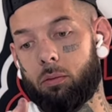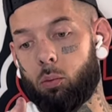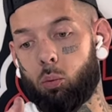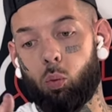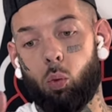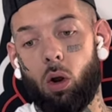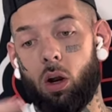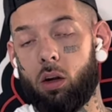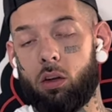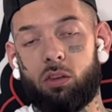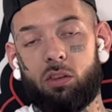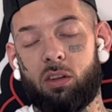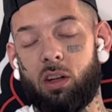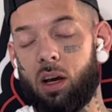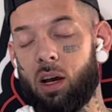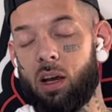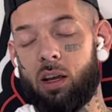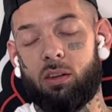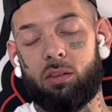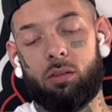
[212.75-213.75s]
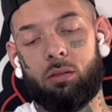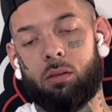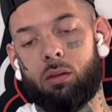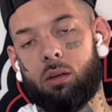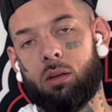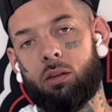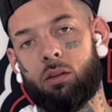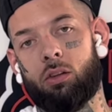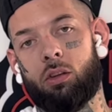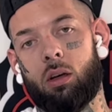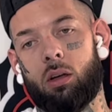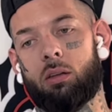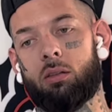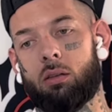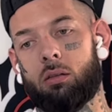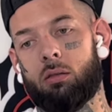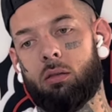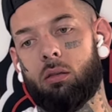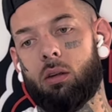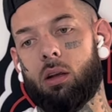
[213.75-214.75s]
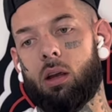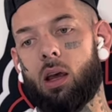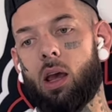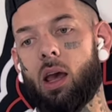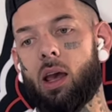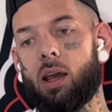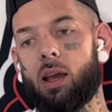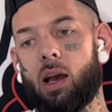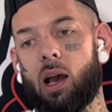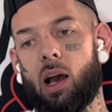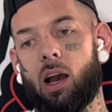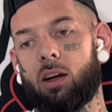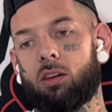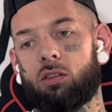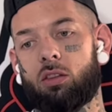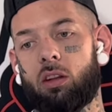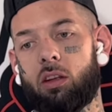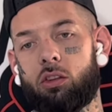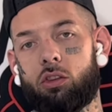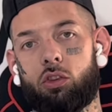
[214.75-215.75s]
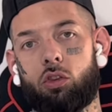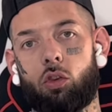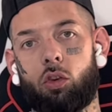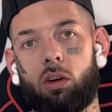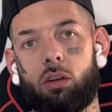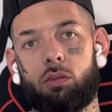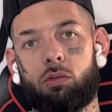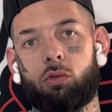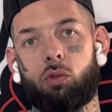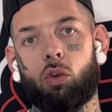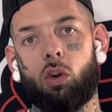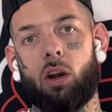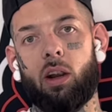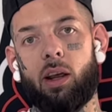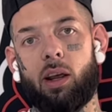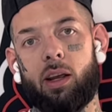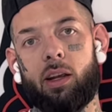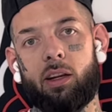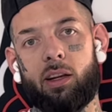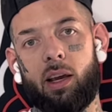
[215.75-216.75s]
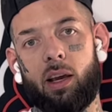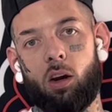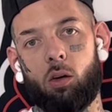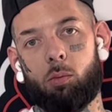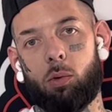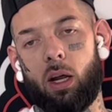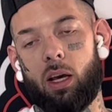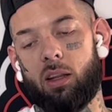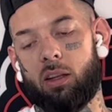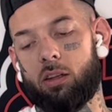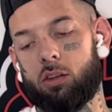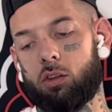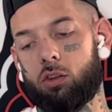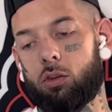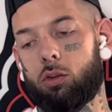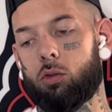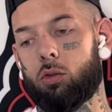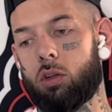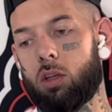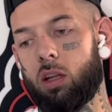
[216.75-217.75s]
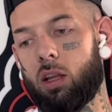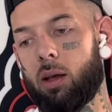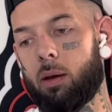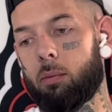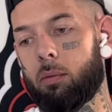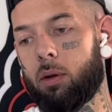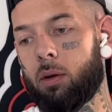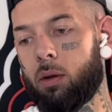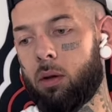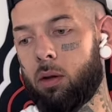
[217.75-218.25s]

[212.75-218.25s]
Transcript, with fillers: works nice. It's just a excellent choice for a Gayle Bradley 2 clip.